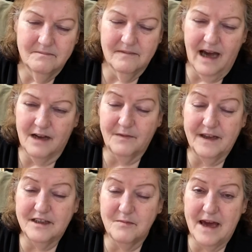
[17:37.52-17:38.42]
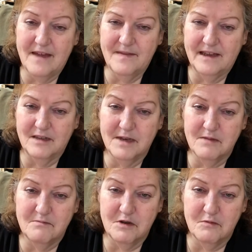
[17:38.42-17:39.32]
I don't think it's a bad thing to be a
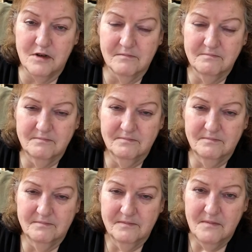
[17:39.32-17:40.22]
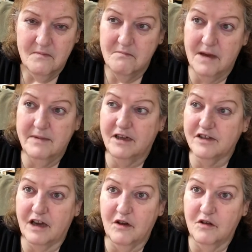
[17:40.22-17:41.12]
boomer. Maybe because
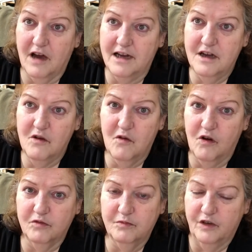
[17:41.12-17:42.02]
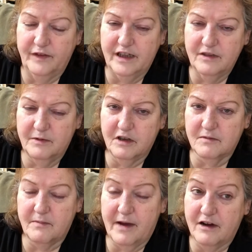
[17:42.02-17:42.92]
I know old movies because my
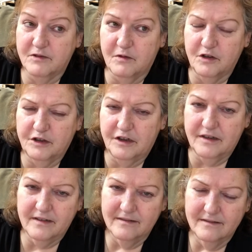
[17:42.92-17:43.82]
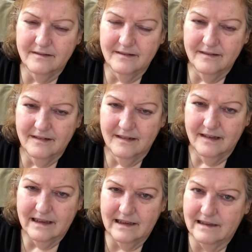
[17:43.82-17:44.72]
parents were older.
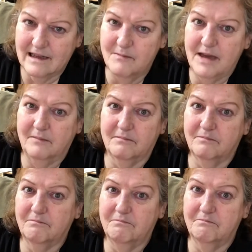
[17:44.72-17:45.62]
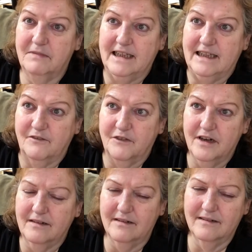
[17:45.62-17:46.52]
Does that make me different?
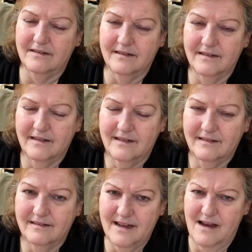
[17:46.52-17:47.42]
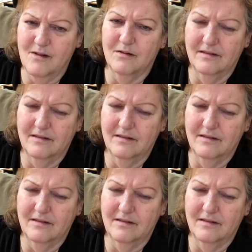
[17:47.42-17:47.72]
No.